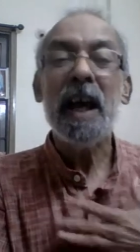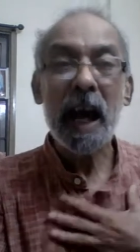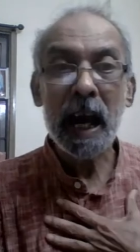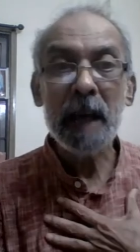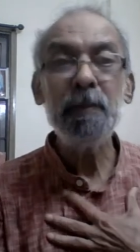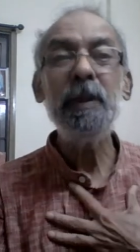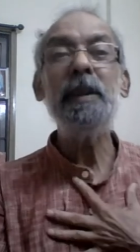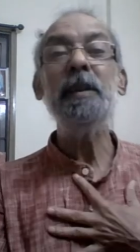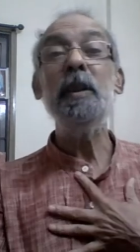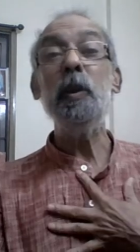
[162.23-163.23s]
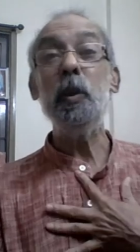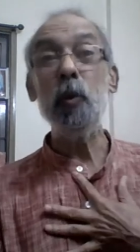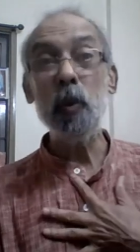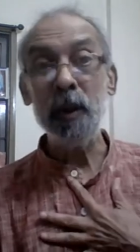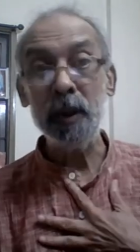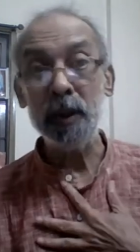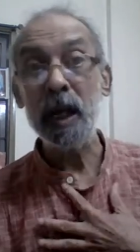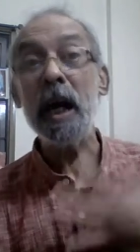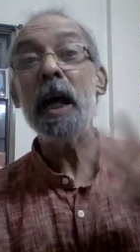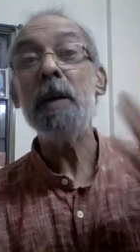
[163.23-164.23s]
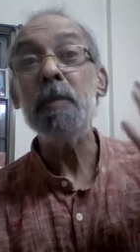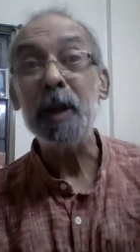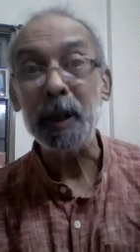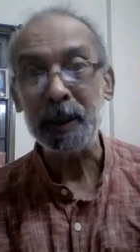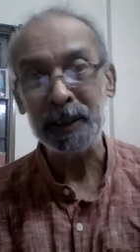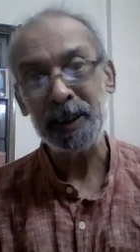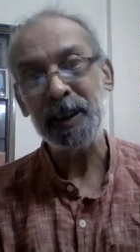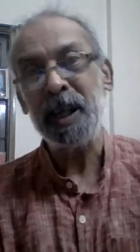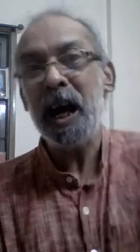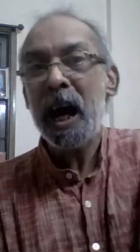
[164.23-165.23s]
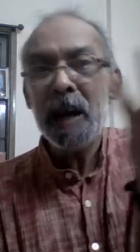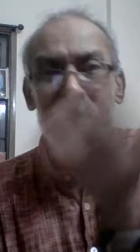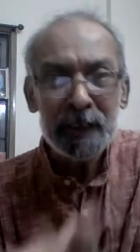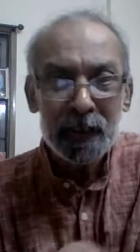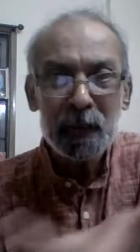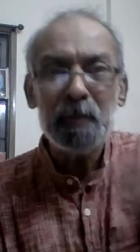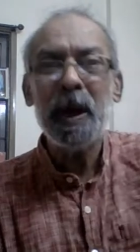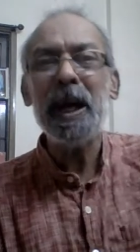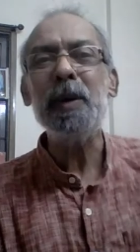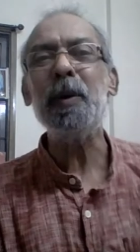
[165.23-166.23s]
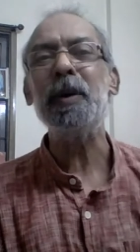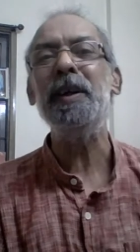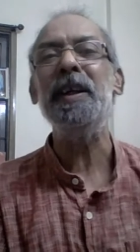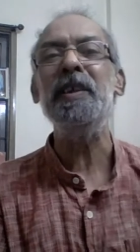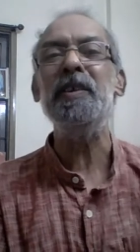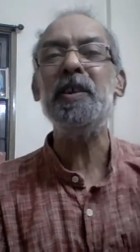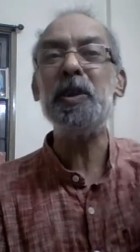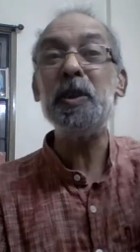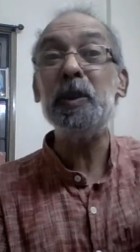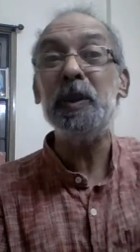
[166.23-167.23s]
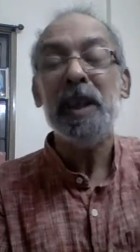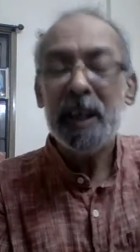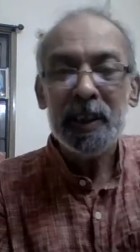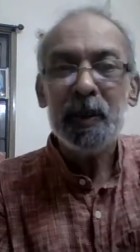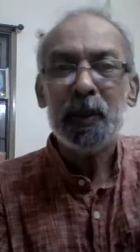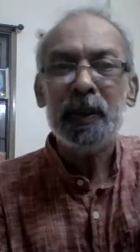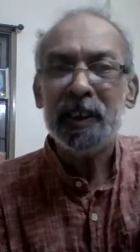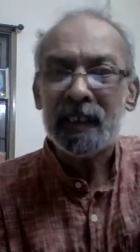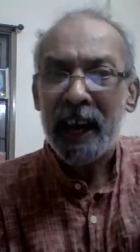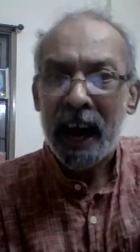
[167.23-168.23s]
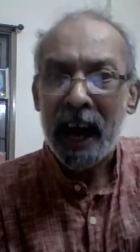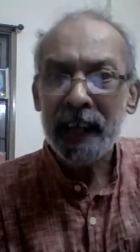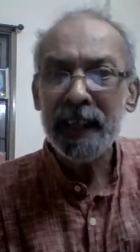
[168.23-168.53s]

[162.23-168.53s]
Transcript: I am the doer. I am Karta. This is my organization. You know, this I